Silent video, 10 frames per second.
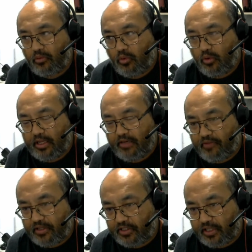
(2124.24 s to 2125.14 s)
or
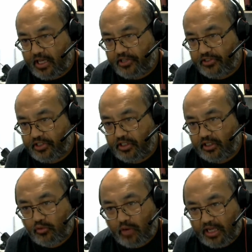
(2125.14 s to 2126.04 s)
investigations into
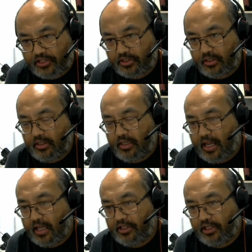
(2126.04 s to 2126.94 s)
crashed
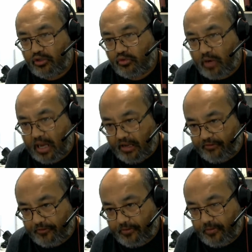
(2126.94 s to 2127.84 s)
alien
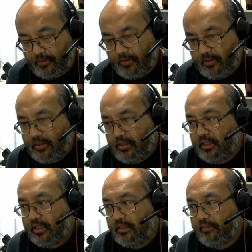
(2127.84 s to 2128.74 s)
craft
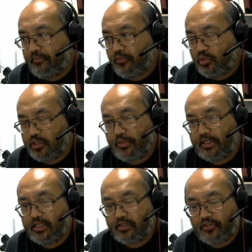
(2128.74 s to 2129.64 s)
uh, was
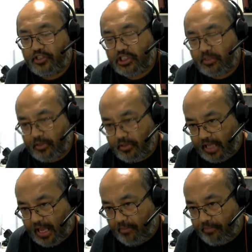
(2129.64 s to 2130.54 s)
because of the smear
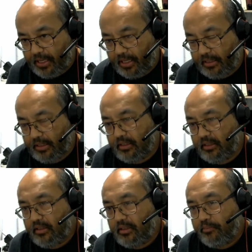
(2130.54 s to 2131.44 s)
campaign
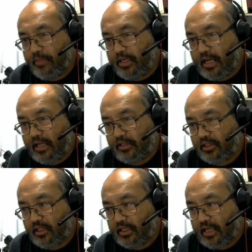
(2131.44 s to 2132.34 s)
meted out
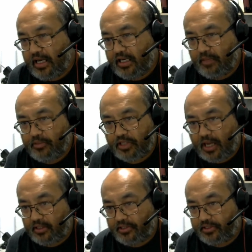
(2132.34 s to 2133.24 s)
to a guy named
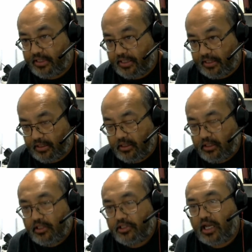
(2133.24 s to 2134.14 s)
Silas Dean.
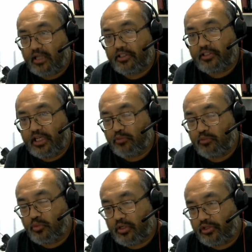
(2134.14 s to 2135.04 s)
Silas Dean
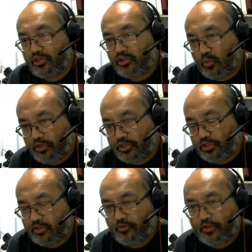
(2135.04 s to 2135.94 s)
was one of the
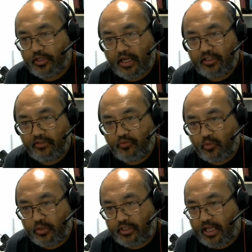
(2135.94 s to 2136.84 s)
sources for the
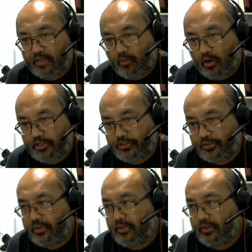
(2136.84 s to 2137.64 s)
1948 March